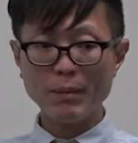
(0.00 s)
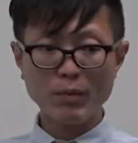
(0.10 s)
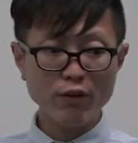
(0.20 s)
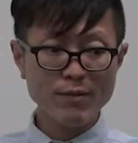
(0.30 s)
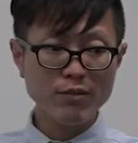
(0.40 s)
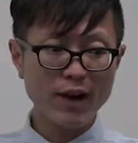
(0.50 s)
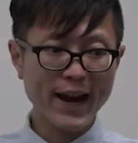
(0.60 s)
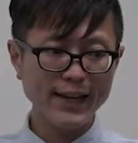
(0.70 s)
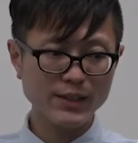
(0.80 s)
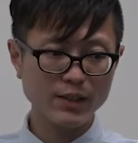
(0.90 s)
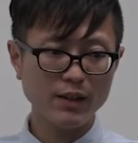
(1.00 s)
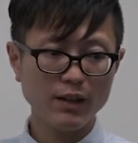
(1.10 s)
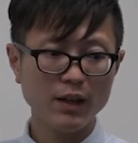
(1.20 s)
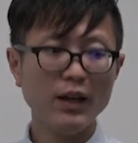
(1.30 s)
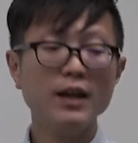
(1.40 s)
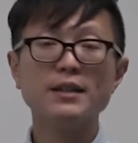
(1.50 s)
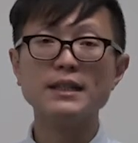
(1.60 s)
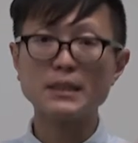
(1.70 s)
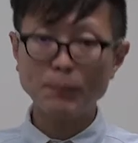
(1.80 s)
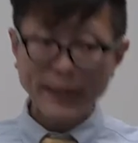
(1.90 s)
improvement rates, the
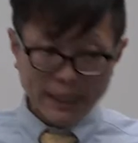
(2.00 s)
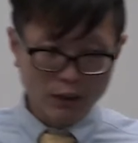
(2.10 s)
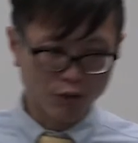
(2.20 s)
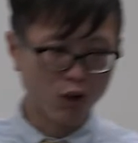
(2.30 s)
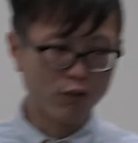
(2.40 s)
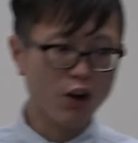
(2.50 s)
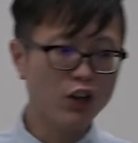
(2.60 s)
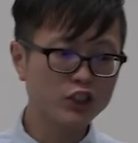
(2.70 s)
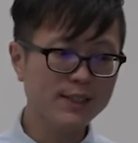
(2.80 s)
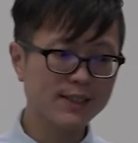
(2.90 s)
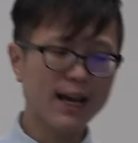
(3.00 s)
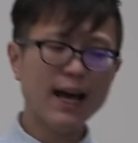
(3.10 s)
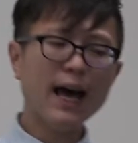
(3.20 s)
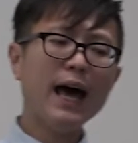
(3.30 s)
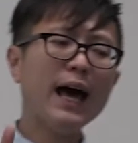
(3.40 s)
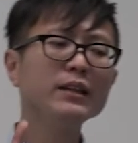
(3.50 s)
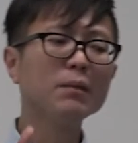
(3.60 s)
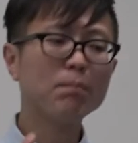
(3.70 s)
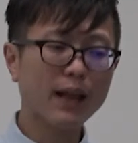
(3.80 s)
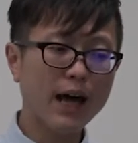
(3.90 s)
speed of convergence, and the
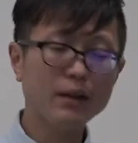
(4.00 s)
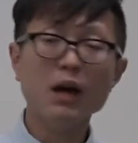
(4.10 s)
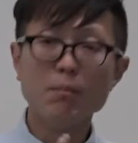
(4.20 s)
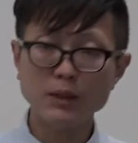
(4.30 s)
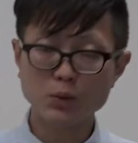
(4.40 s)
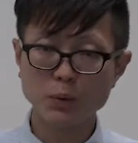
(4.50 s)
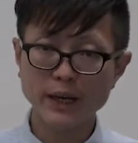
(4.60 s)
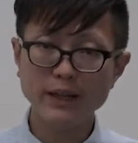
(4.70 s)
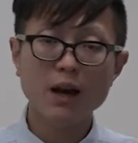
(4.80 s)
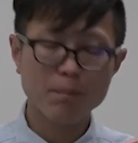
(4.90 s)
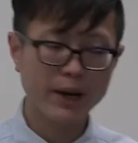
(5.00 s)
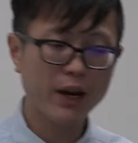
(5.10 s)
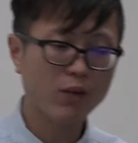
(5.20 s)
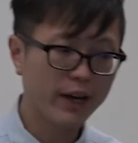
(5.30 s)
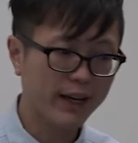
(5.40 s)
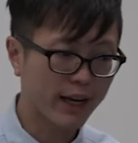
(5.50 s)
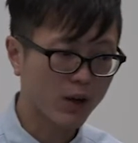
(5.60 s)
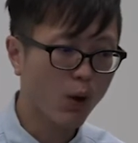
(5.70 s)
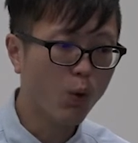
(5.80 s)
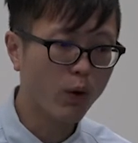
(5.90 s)
blend between period and
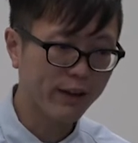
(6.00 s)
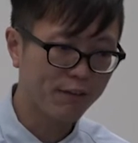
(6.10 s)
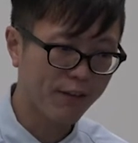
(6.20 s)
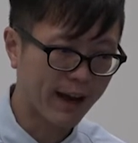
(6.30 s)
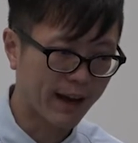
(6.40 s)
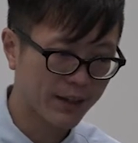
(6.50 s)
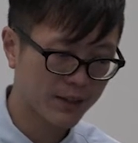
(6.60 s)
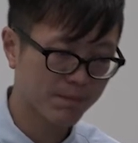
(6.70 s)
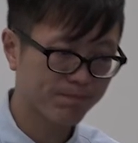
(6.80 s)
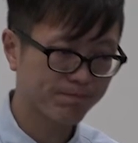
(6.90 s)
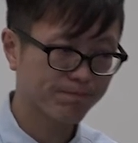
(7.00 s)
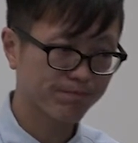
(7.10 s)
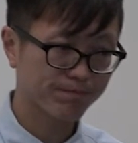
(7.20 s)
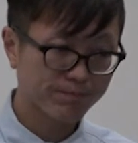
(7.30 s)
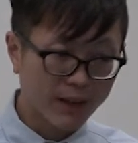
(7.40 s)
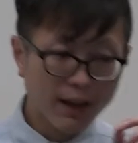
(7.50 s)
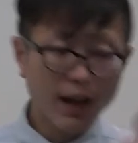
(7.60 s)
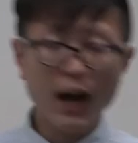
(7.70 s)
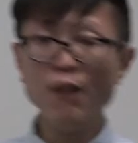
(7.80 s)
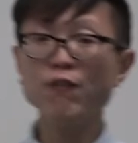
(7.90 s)
cohort effects.
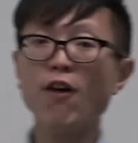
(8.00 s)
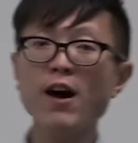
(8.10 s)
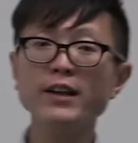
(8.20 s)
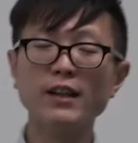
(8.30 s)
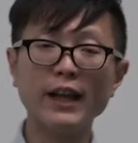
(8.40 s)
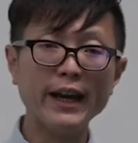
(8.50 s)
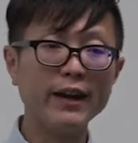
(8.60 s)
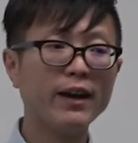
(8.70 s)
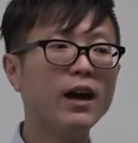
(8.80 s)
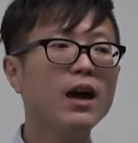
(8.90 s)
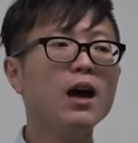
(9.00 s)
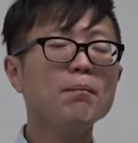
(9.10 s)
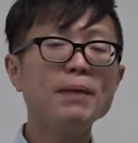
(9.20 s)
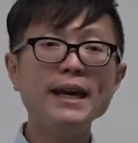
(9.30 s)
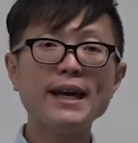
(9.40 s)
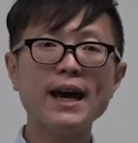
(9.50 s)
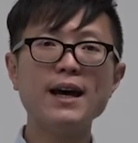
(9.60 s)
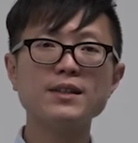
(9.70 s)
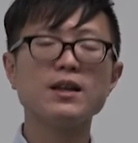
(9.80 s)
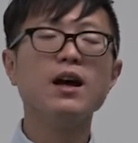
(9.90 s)
And finally,
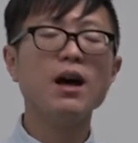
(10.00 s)
because